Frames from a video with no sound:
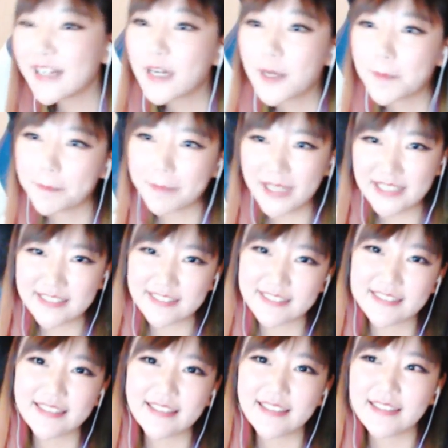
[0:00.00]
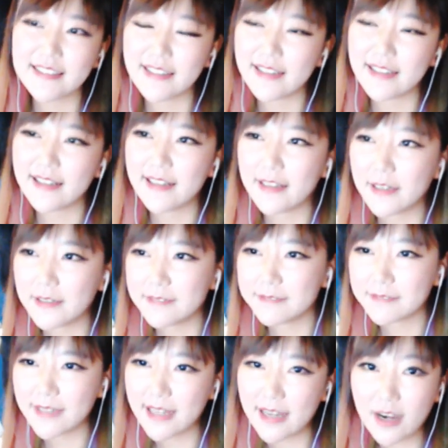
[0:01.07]
but
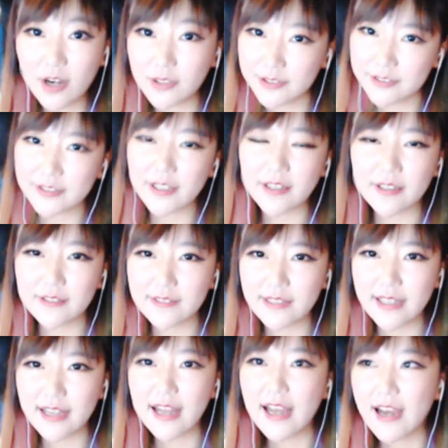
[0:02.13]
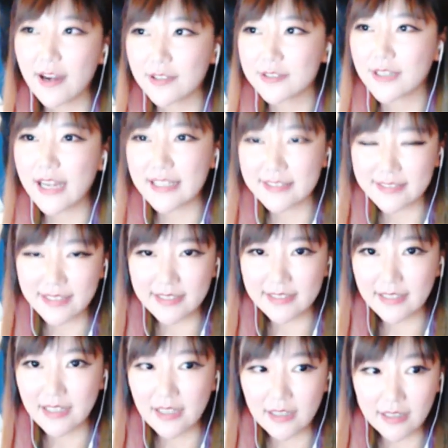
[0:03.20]
also I think
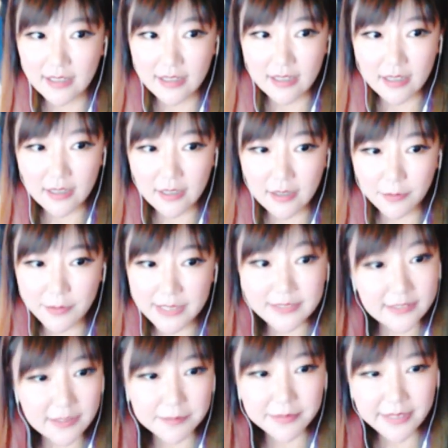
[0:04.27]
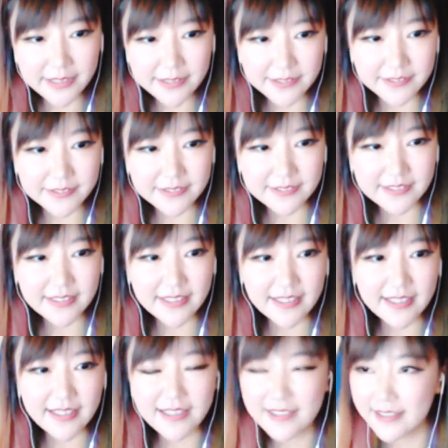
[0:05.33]
Western players,
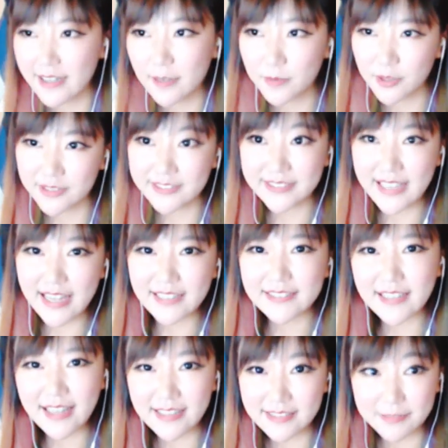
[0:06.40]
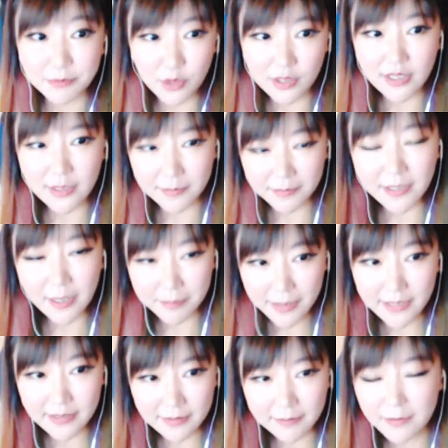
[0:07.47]
they are more stacked and more
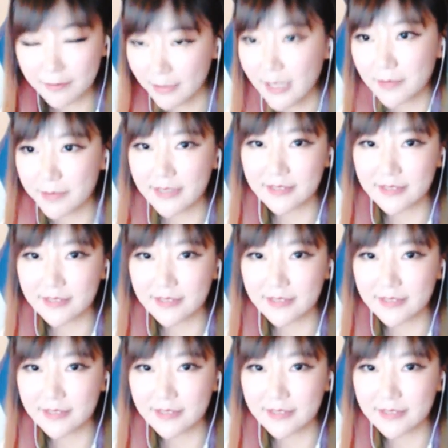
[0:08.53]
competitive.